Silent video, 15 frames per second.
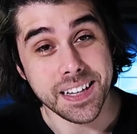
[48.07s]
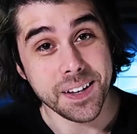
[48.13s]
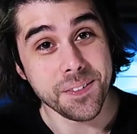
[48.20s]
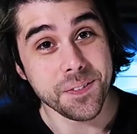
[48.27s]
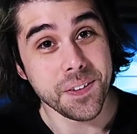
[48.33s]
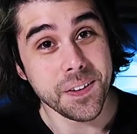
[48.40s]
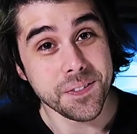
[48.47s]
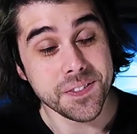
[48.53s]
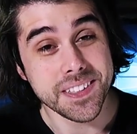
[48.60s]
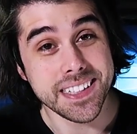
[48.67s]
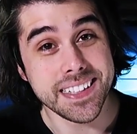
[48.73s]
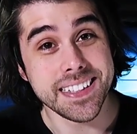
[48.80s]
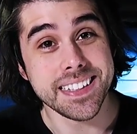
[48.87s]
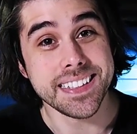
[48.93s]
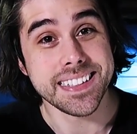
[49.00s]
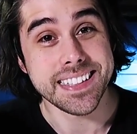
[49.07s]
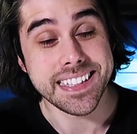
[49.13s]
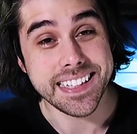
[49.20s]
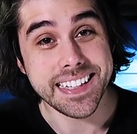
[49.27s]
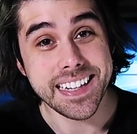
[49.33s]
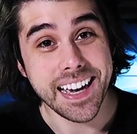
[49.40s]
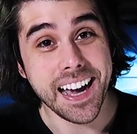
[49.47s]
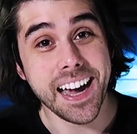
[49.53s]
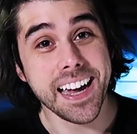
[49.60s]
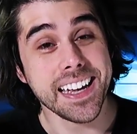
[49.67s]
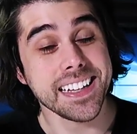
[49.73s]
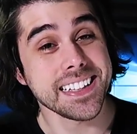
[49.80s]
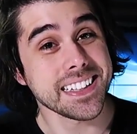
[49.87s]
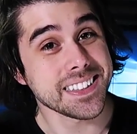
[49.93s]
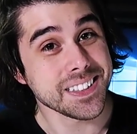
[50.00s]
1050 Ti
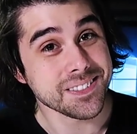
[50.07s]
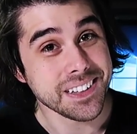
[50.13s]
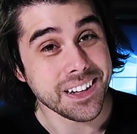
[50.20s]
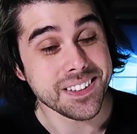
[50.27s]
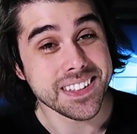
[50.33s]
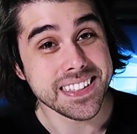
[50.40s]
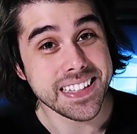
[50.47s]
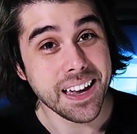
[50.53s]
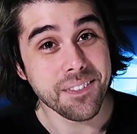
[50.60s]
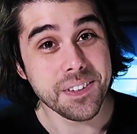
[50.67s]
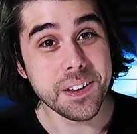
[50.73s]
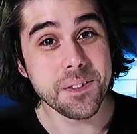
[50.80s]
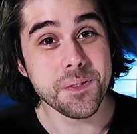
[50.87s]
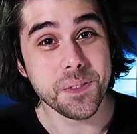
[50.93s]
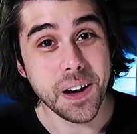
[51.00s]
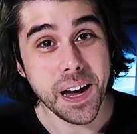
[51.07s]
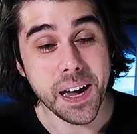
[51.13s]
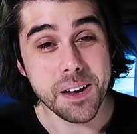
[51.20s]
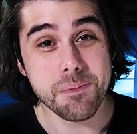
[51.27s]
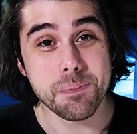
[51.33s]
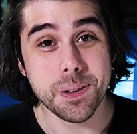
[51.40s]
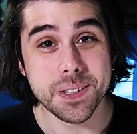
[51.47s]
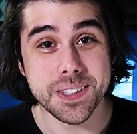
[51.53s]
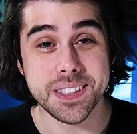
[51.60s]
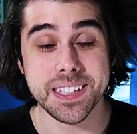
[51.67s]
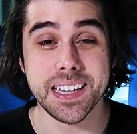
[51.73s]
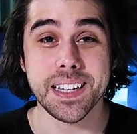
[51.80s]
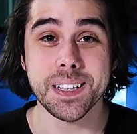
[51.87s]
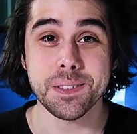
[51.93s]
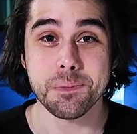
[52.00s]
gets around
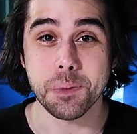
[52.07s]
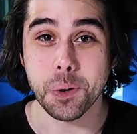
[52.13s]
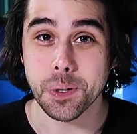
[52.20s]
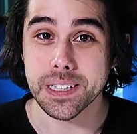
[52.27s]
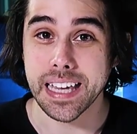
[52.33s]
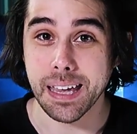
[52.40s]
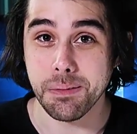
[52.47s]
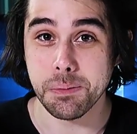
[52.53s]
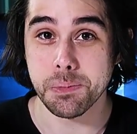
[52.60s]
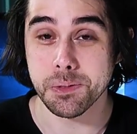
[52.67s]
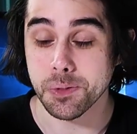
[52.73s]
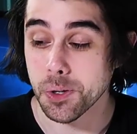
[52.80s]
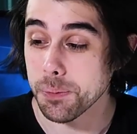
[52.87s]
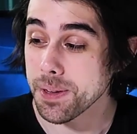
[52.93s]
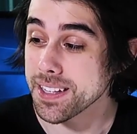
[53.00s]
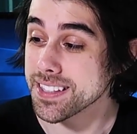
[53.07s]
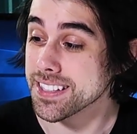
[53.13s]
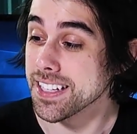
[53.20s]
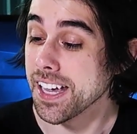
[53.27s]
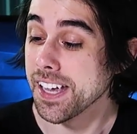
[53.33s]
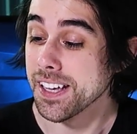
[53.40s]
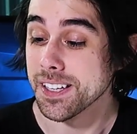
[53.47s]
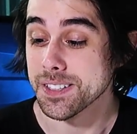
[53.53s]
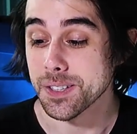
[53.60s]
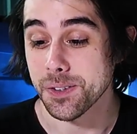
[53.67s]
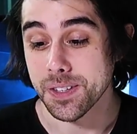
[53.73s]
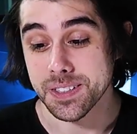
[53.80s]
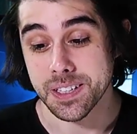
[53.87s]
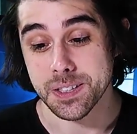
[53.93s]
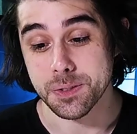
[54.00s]
75% more gaming performance.
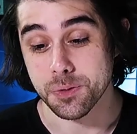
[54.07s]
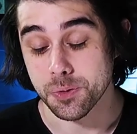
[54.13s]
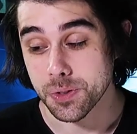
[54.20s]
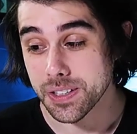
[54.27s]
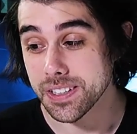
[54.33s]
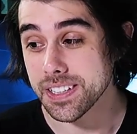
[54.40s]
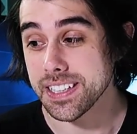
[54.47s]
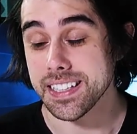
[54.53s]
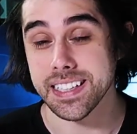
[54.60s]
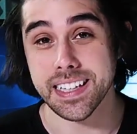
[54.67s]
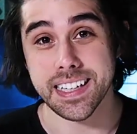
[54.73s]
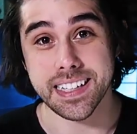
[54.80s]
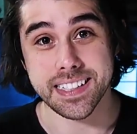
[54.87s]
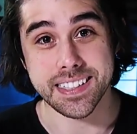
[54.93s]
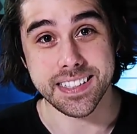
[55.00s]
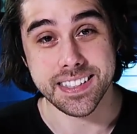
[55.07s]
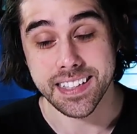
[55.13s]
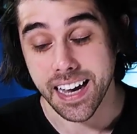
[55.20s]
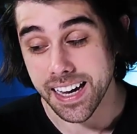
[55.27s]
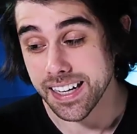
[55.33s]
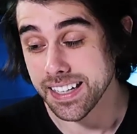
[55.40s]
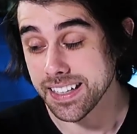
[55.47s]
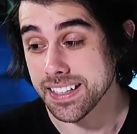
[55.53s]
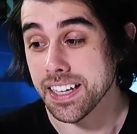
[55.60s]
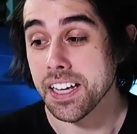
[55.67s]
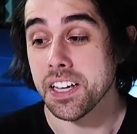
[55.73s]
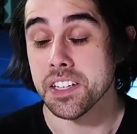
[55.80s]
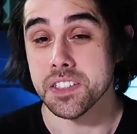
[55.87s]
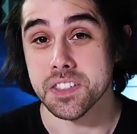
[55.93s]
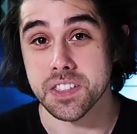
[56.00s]
So this is really exciting
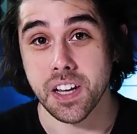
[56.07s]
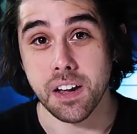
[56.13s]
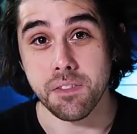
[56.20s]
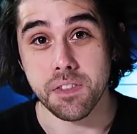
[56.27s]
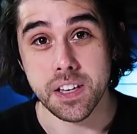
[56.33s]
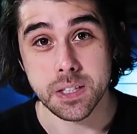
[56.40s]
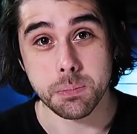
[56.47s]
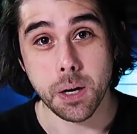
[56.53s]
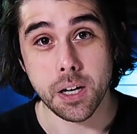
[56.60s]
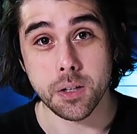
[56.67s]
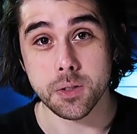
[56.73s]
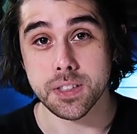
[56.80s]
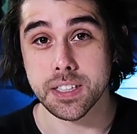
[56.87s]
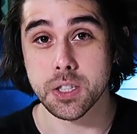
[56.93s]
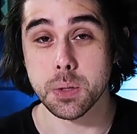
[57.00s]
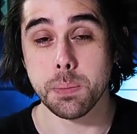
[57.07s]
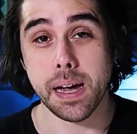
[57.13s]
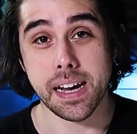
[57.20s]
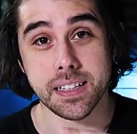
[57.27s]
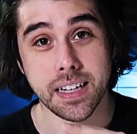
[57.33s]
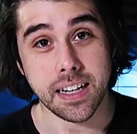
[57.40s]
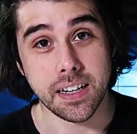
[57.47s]
stuff. This model sets you back